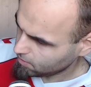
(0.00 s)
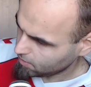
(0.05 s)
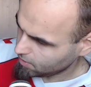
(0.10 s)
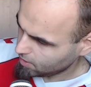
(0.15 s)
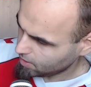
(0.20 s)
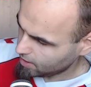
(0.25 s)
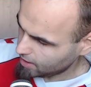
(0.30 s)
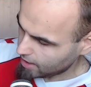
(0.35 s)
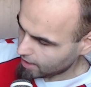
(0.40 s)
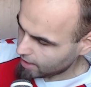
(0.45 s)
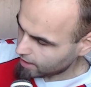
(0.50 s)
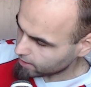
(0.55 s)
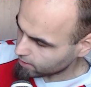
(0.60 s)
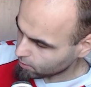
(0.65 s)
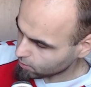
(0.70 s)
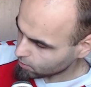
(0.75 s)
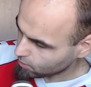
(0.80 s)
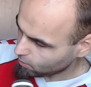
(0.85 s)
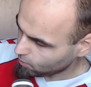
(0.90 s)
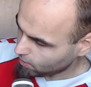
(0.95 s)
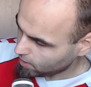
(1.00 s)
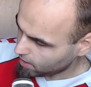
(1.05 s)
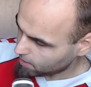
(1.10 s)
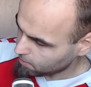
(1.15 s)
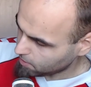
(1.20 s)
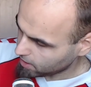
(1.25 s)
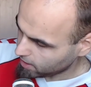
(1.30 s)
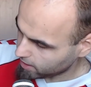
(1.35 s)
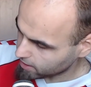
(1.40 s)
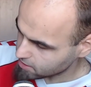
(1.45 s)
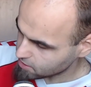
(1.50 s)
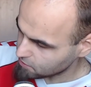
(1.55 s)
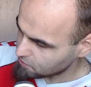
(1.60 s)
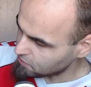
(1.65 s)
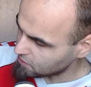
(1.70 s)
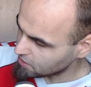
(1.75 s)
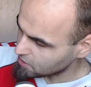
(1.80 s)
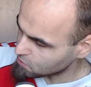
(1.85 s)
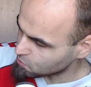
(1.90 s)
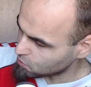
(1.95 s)
Yeah, I don't know why, but I actually
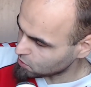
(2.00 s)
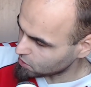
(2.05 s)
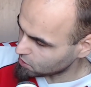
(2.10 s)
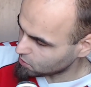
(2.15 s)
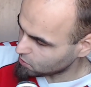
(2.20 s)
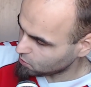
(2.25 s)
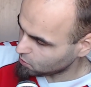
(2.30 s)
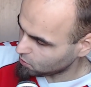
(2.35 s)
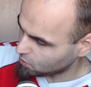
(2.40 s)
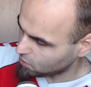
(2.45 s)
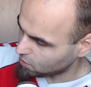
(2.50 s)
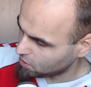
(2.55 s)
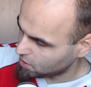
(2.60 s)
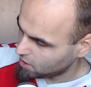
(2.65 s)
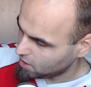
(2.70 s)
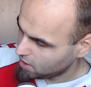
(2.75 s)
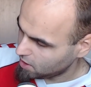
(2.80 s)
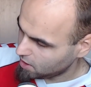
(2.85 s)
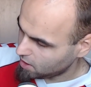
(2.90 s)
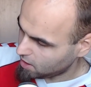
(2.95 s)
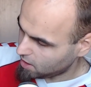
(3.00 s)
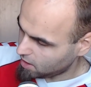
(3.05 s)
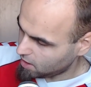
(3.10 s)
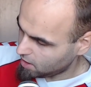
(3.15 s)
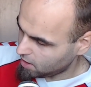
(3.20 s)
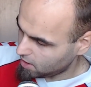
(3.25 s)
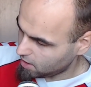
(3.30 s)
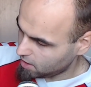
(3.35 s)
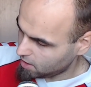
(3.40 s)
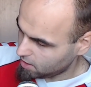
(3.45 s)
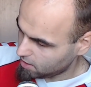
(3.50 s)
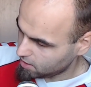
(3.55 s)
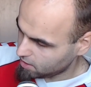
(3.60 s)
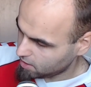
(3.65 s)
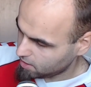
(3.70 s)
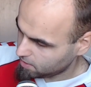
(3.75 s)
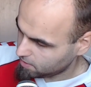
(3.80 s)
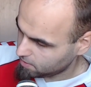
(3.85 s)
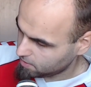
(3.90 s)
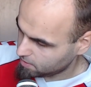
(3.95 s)
think it's pretty cool. I
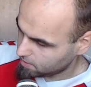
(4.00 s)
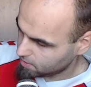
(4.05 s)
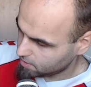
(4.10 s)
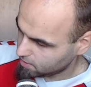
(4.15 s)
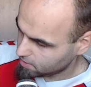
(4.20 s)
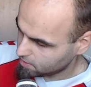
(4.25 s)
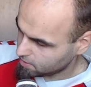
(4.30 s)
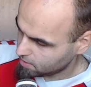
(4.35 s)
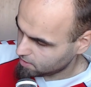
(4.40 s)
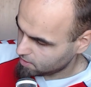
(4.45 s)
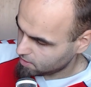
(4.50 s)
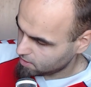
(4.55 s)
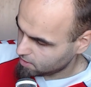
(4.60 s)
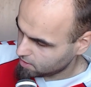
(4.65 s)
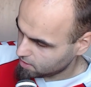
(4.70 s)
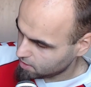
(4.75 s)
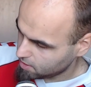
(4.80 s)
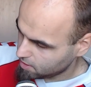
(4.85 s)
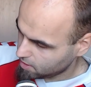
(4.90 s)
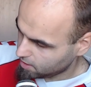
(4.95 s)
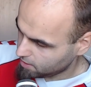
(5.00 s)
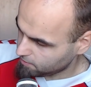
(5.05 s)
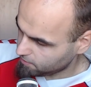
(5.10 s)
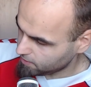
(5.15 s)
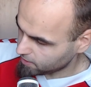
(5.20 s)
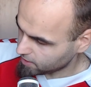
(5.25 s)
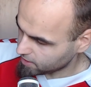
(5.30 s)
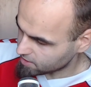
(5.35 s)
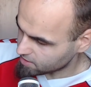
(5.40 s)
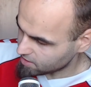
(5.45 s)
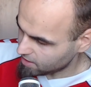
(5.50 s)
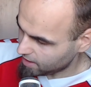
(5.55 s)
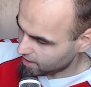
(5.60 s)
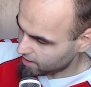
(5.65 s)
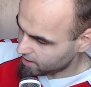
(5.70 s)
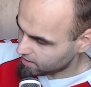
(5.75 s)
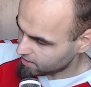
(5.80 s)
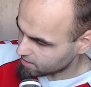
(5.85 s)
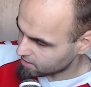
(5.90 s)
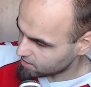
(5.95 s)
think it's
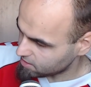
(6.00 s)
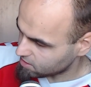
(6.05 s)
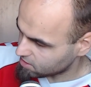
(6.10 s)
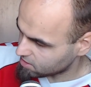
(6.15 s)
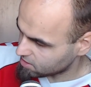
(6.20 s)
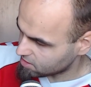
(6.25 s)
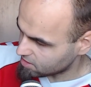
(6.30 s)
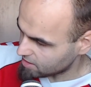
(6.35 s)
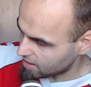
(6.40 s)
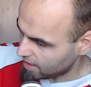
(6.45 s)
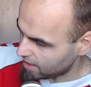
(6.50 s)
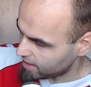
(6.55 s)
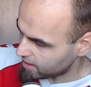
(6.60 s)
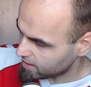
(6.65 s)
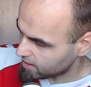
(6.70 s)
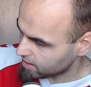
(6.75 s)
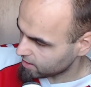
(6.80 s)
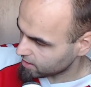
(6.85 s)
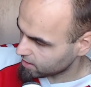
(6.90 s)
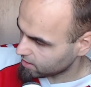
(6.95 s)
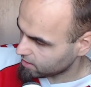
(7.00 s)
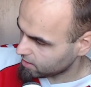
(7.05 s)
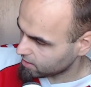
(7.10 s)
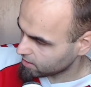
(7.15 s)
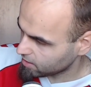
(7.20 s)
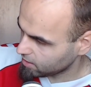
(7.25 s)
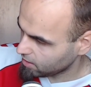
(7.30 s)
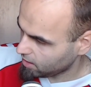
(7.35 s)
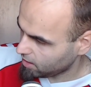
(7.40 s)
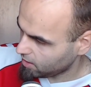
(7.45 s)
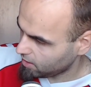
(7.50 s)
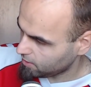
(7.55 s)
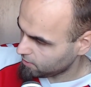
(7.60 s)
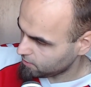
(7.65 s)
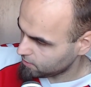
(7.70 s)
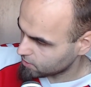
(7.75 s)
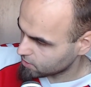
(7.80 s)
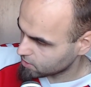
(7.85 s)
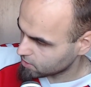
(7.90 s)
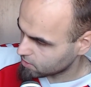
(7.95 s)
anti-static
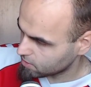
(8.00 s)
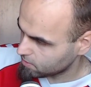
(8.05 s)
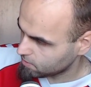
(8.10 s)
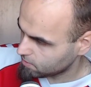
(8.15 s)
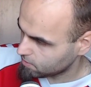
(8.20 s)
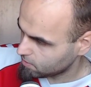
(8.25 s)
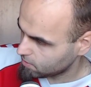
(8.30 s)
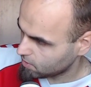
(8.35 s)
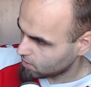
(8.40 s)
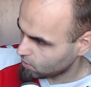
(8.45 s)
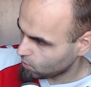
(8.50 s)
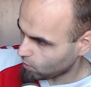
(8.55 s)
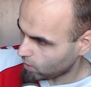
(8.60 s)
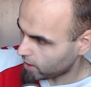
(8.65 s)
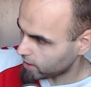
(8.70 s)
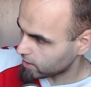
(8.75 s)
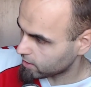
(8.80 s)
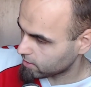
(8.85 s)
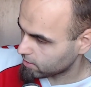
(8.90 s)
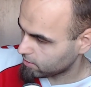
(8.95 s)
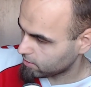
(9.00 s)
gloves, white.